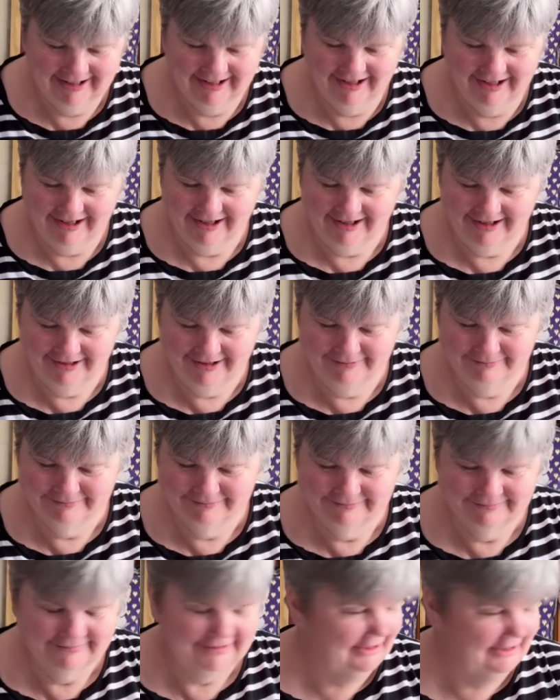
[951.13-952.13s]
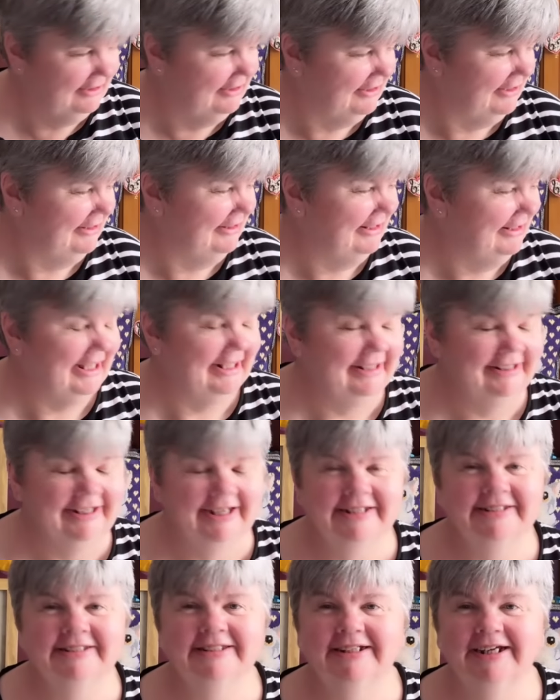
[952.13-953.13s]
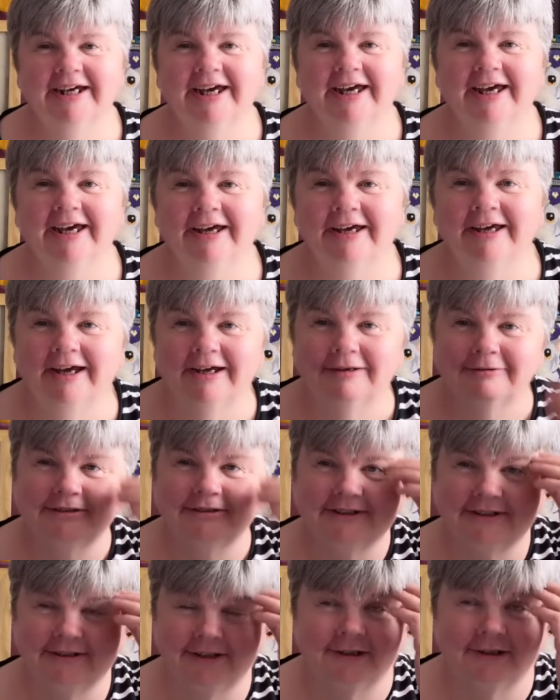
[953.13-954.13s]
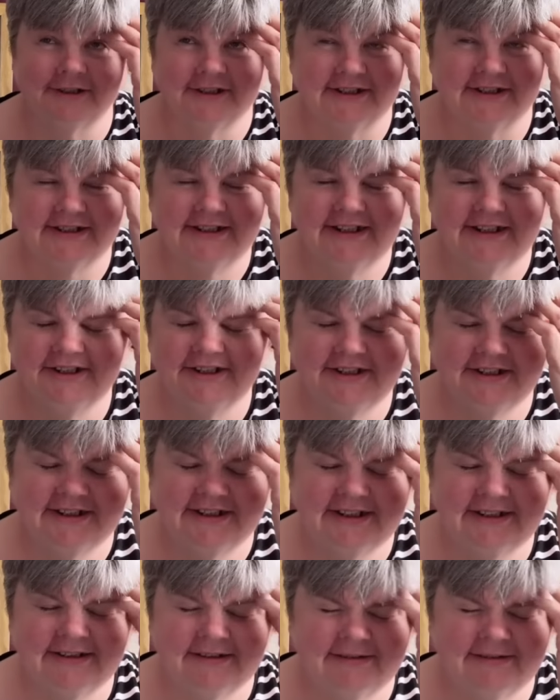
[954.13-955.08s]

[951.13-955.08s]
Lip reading: And then yesterday I was at Yorkshire Stitching